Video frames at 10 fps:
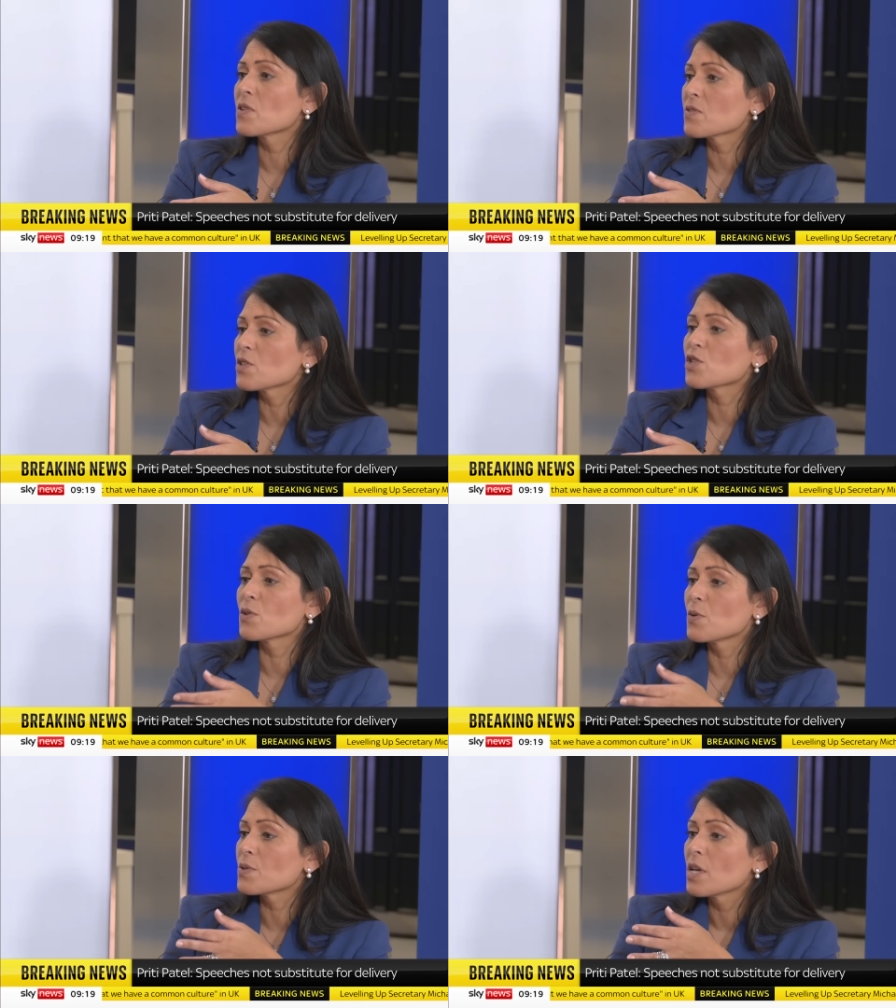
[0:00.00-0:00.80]
these
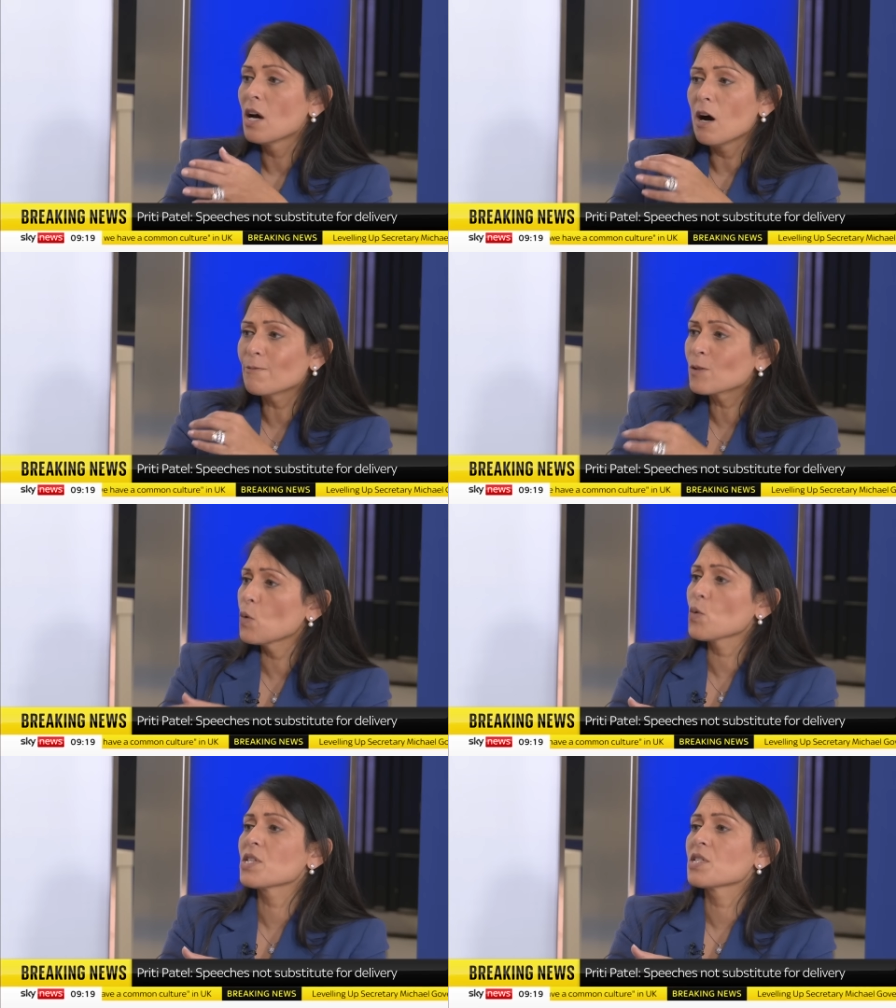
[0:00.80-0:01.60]
issues. Of
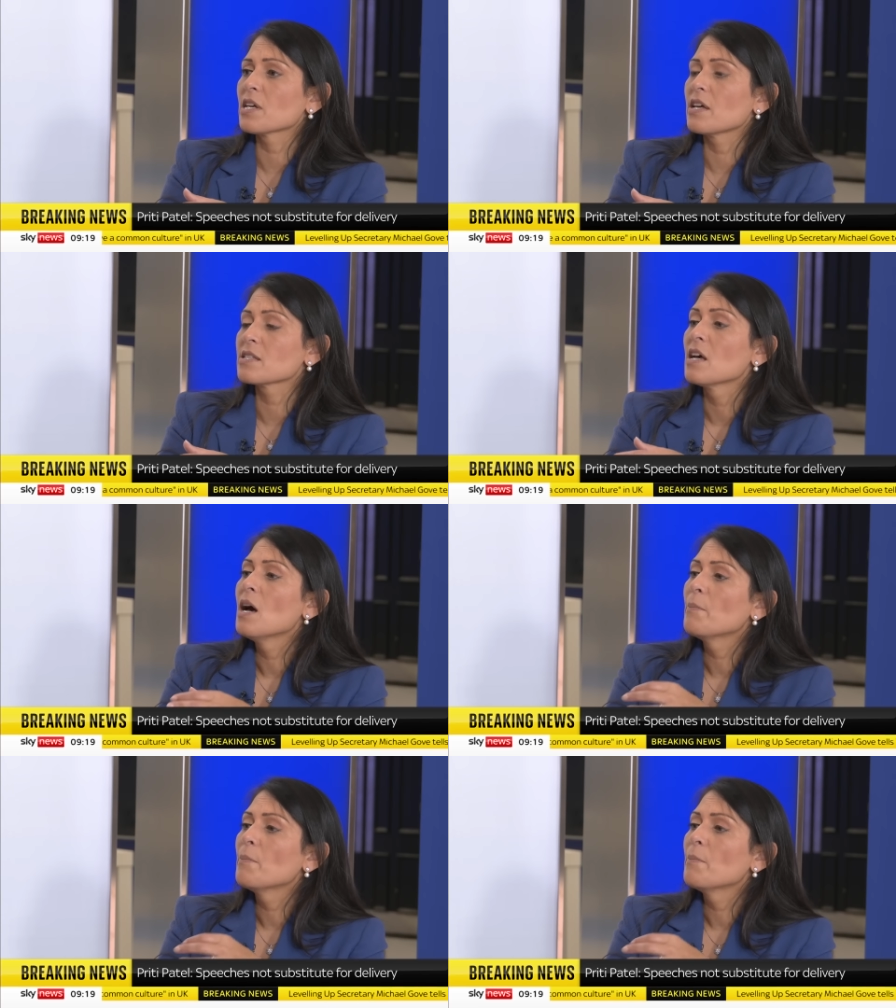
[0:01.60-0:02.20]
course it is.